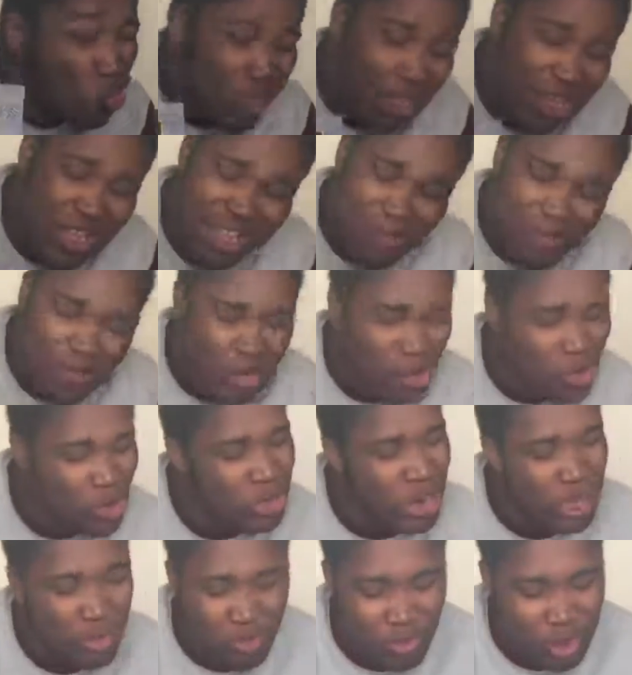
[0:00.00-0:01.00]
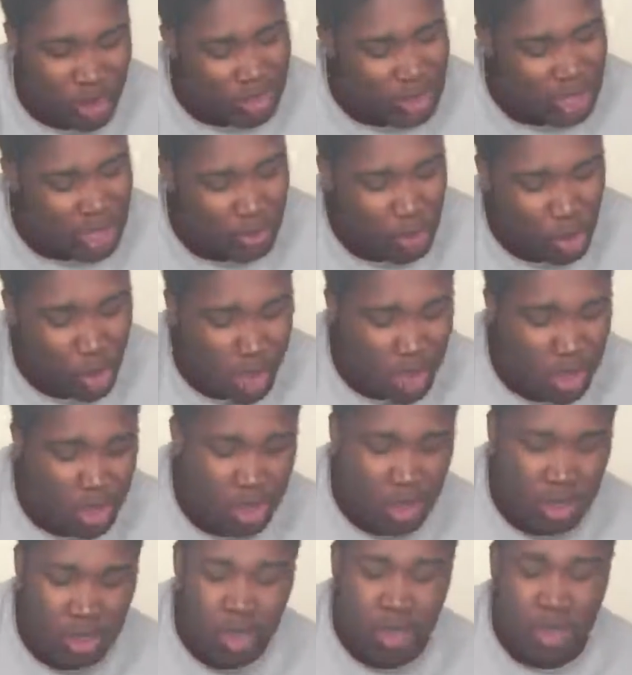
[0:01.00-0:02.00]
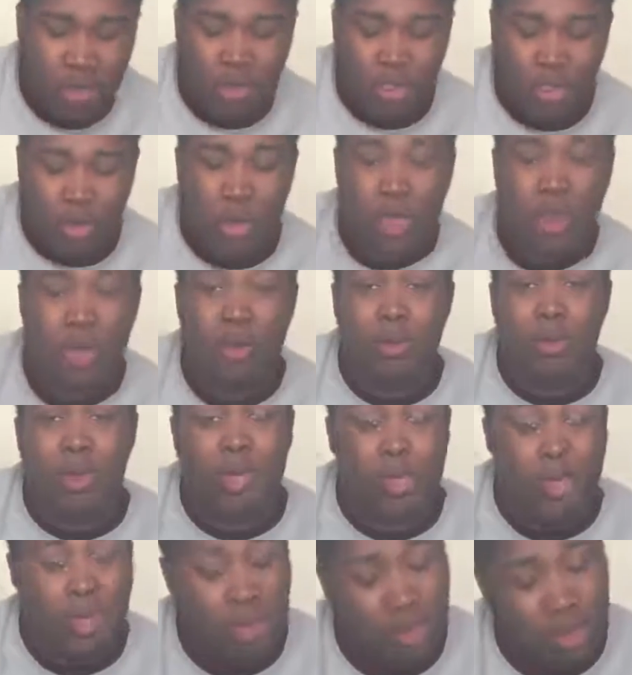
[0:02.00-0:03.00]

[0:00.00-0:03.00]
Can't be doing them right there, boy. Oh, I'm sweating, boy.